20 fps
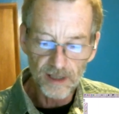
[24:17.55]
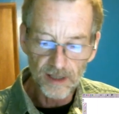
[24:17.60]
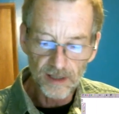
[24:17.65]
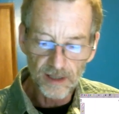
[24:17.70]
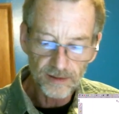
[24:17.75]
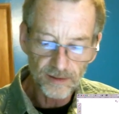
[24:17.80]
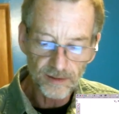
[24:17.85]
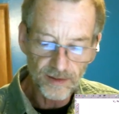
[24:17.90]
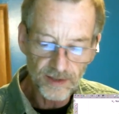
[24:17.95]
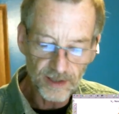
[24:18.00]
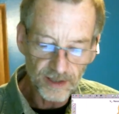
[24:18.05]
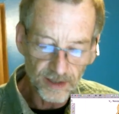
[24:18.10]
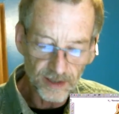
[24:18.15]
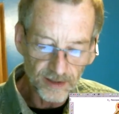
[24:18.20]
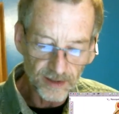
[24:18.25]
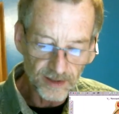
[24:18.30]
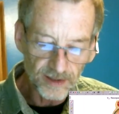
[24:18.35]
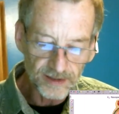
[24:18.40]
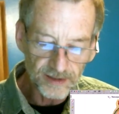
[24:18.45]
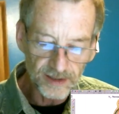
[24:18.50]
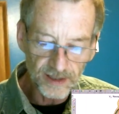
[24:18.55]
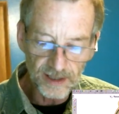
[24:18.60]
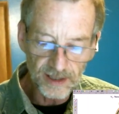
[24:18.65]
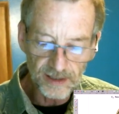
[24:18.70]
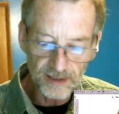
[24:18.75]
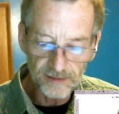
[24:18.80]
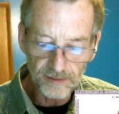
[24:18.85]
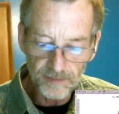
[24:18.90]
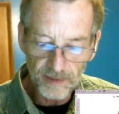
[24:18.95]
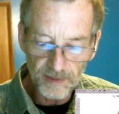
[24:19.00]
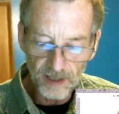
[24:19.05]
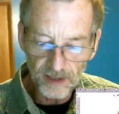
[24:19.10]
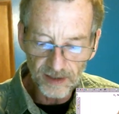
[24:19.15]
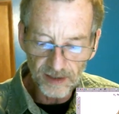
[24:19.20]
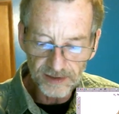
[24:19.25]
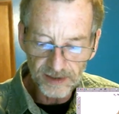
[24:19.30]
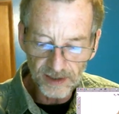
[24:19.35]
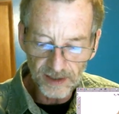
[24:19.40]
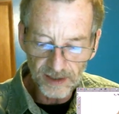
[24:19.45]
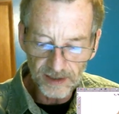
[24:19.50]
So there is the
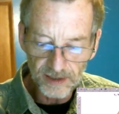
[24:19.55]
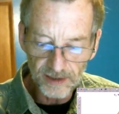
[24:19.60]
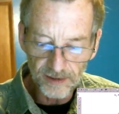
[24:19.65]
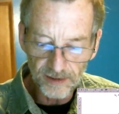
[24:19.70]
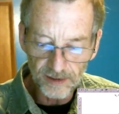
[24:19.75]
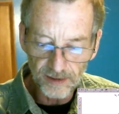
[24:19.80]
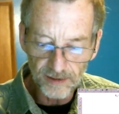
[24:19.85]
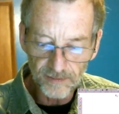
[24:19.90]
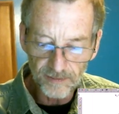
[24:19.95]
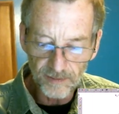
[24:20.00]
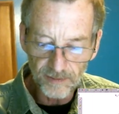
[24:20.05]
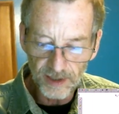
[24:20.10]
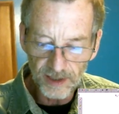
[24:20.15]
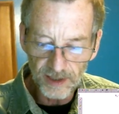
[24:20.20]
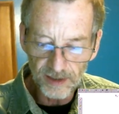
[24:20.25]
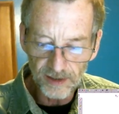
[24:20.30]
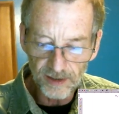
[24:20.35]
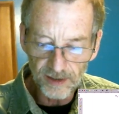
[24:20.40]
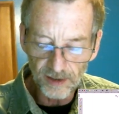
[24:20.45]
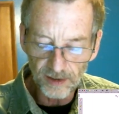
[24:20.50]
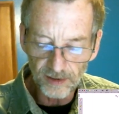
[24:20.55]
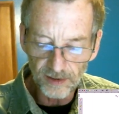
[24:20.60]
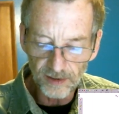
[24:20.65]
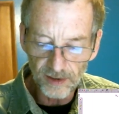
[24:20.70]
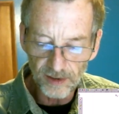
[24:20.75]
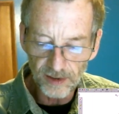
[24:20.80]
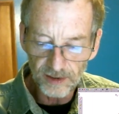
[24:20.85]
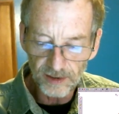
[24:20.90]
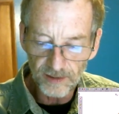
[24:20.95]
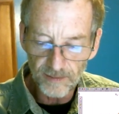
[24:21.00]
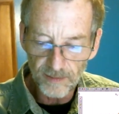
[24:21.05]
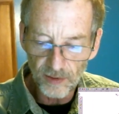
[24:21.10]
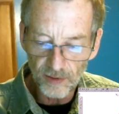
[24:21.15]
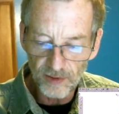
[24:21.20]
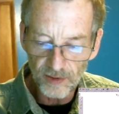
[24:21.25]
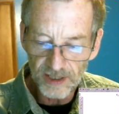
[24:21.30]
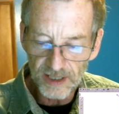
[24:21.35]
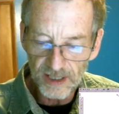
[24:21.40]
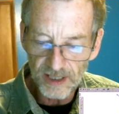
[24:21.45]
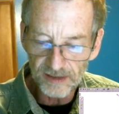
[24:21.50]
nasopalatine nerve running along the
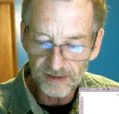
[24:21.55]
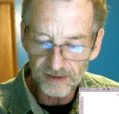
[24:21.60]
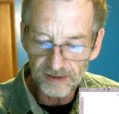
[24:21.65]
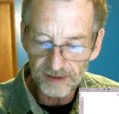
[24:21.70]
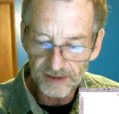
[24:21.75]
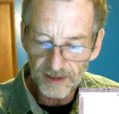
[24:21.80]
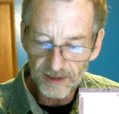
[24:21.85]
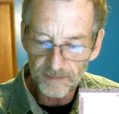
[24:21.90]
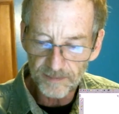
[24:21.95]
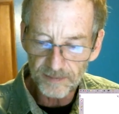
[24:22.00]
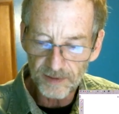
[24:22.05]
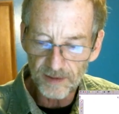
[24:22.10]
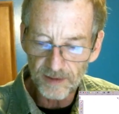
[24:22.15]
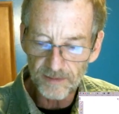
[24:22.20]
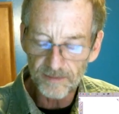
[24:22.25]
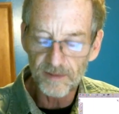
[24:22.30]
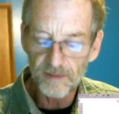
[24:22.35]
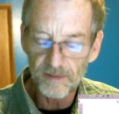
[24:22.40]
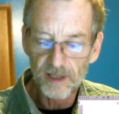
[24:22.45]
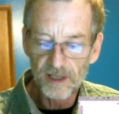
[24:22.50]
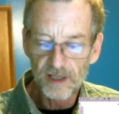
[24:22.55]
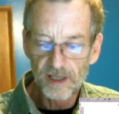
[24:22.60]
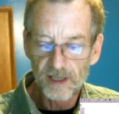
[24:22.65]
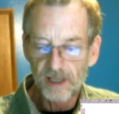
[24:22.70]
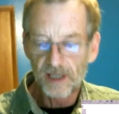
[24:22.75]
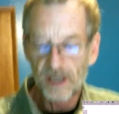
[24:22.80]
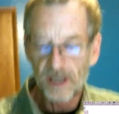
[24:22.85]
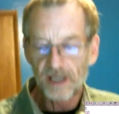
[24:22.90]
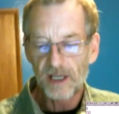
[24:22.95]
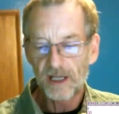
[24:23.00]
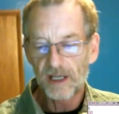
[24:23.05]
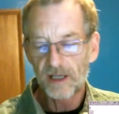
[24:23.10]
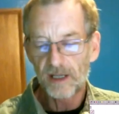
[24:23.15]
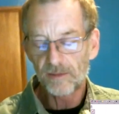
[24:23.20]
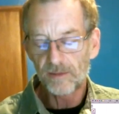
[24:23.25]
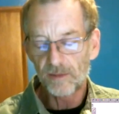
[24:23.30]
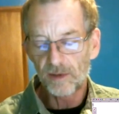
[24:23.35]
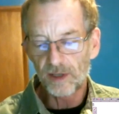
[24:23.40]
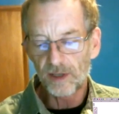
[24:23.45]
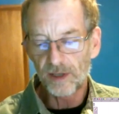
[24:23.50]
bony nasal septum, and
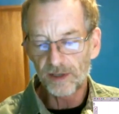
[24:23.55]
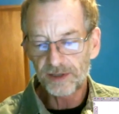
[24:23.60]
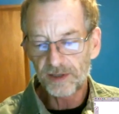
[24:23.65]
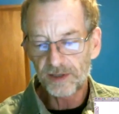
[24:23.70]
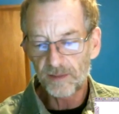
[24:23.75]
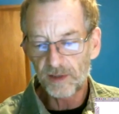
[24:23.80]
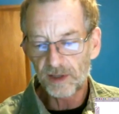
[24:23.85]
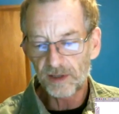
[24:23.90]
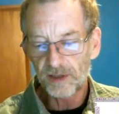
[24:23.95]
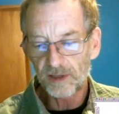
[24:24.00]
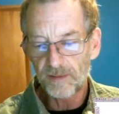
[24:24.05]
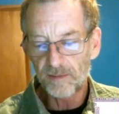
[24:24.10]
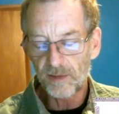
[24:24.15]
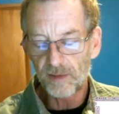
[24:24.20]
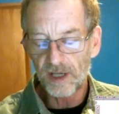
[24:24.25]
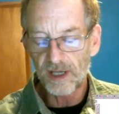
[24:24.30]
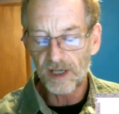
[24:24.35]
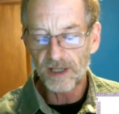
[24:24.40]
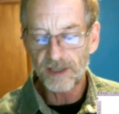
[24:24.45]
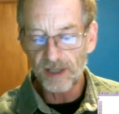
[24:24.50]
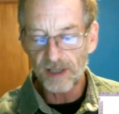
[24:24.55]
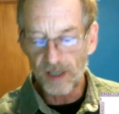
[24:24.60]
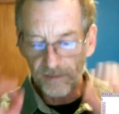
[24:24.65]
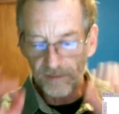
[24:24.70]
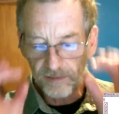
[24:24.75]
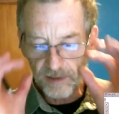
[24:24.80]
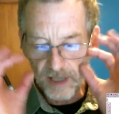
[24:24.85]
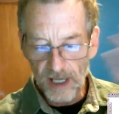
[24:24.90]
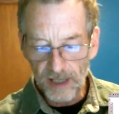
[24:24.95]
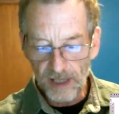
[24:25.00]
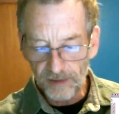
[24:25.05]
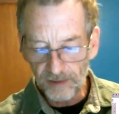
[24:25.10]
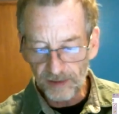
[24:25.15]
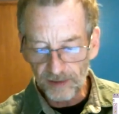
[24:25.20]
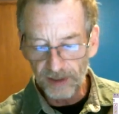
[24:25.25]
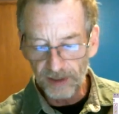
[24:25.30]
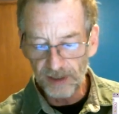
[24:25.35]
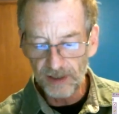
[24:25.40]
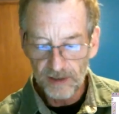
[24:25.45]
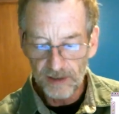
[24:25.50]
will ultimately branch off
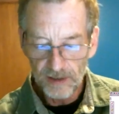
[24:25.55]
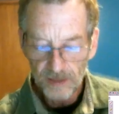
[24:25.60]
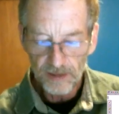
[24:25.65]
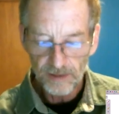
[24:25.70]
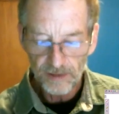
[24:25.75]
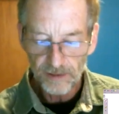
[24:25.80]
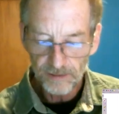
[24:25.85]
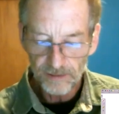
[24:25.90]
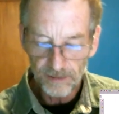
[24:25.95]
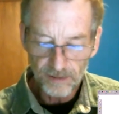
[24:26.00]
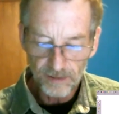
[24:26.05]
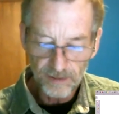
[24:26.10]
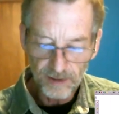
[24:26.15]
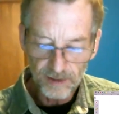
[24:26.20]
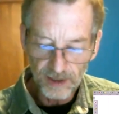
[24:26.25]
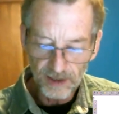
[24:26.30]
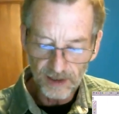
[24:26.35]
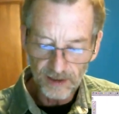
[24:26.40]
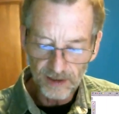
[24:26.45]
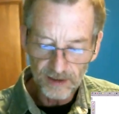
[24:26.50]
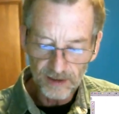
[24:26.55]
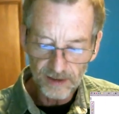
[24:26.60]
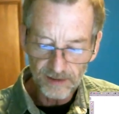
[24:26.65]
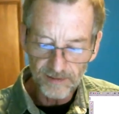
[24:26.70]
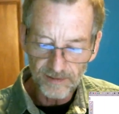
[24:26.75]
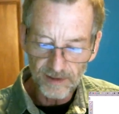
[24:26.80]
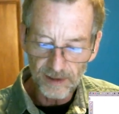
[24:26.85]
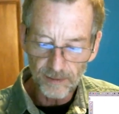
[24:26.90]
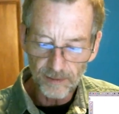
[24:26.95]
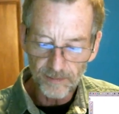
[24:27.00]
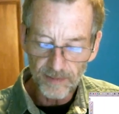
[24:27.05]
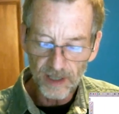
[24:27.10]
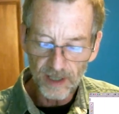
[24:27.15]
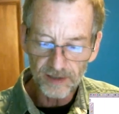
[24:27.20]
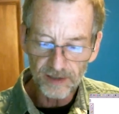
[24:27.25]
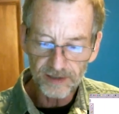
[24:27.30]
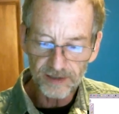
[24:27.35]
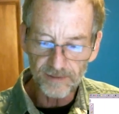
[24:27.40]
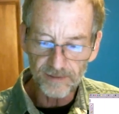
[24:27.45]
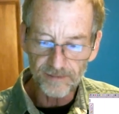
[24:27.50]
laterally through the
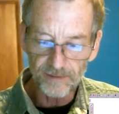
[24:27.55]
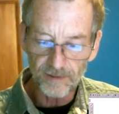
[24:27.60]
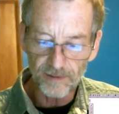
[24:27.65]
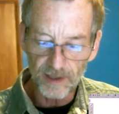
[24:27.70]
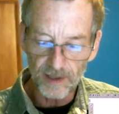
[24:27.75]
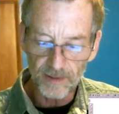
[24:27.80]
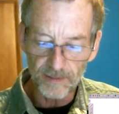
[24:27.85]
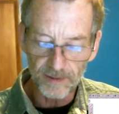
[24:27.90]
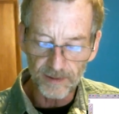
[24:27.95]
sphenopalatine foramen,